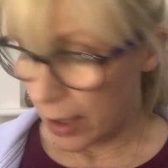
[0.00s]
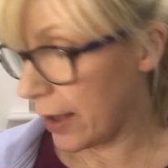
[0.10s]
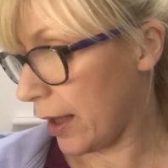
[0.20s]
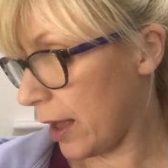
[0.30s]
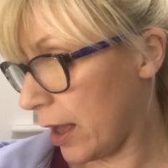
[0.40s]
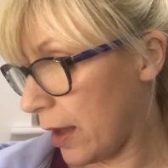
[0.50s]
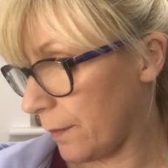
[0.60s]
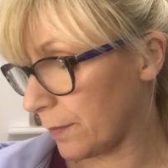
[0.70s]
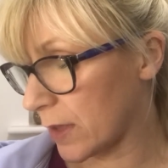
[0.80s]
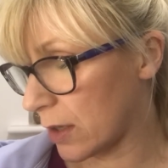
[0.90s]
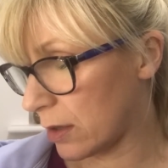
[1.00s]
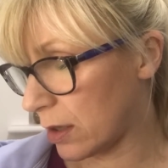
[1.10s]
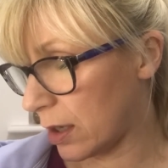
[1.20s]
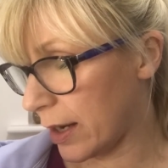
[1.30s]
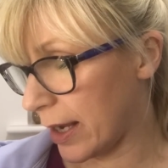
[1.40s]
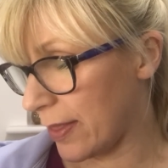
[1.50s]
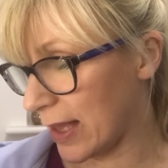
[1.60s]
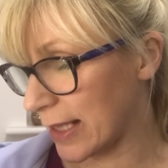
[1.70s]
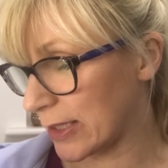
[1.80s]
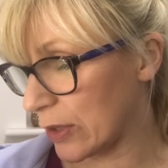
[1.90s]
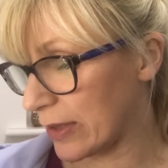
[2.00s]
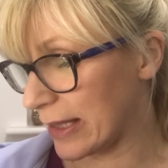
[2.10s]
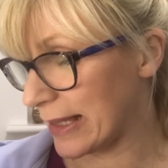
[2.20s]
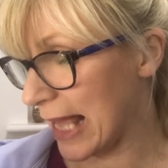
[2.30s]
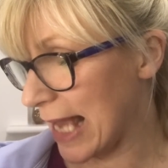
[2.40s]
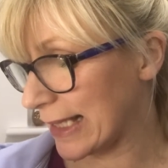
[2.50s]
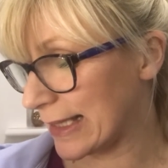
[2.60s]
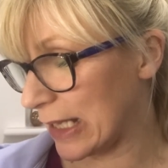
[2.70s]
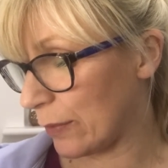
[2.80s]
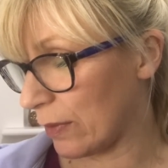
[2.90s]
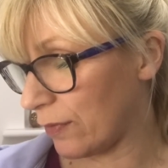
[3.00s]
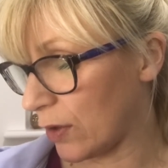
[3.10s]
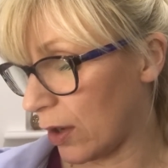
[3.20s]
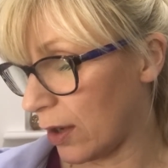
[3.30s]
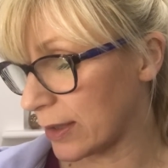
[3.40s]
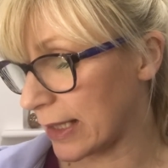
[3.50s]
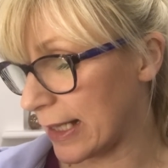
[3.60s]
Right then, so the next thing we've got